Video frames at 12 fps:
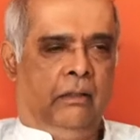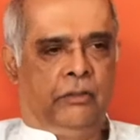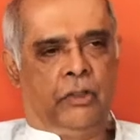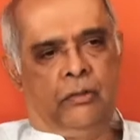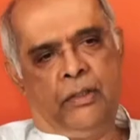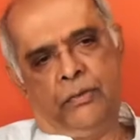
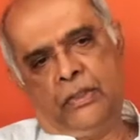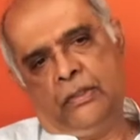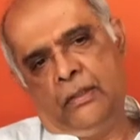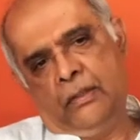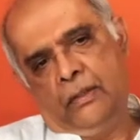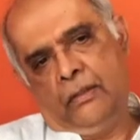So there
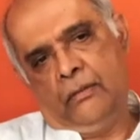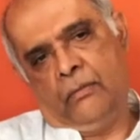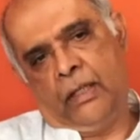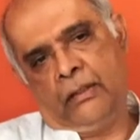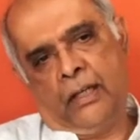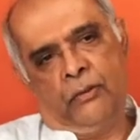was
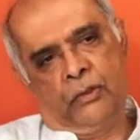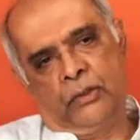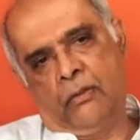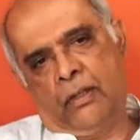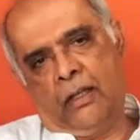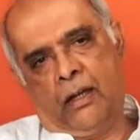one guy who was
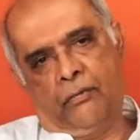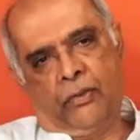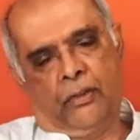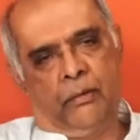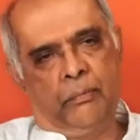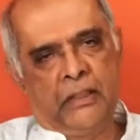looking
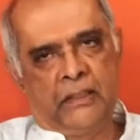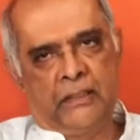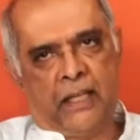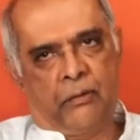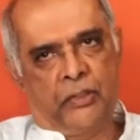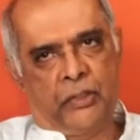after the business
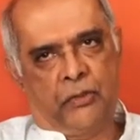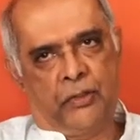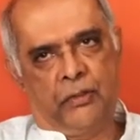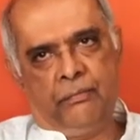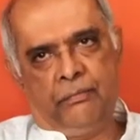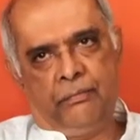acquisition.